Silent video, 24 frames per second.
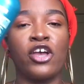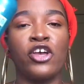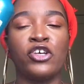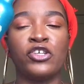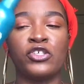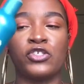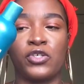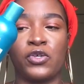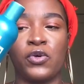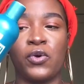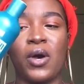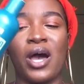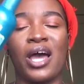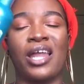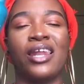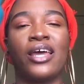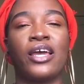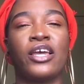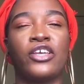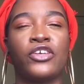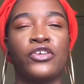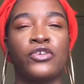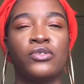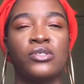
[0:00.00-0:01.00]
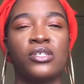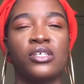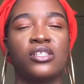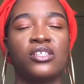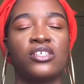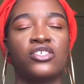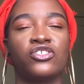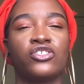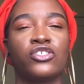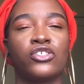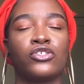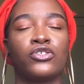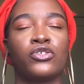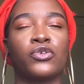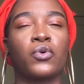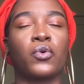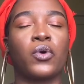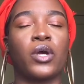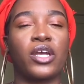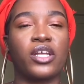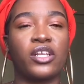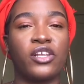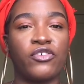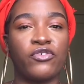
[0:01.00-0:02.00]
So I like using this just to
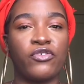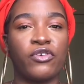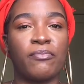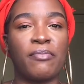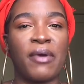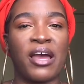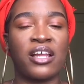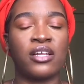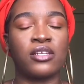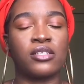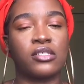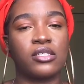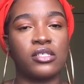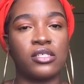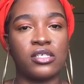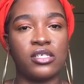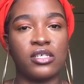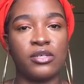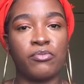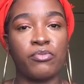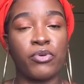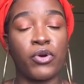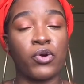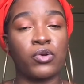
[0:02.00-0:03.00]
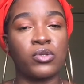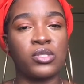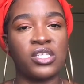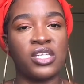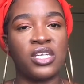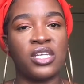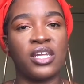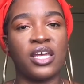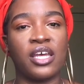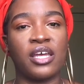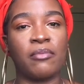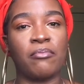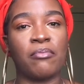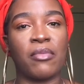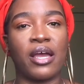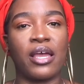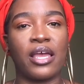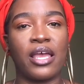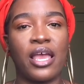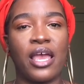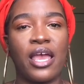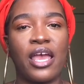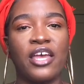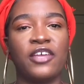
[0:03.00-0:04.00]
quickly rebalance the protein in my
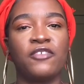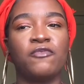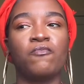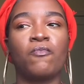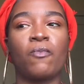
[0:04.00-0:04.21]
hair,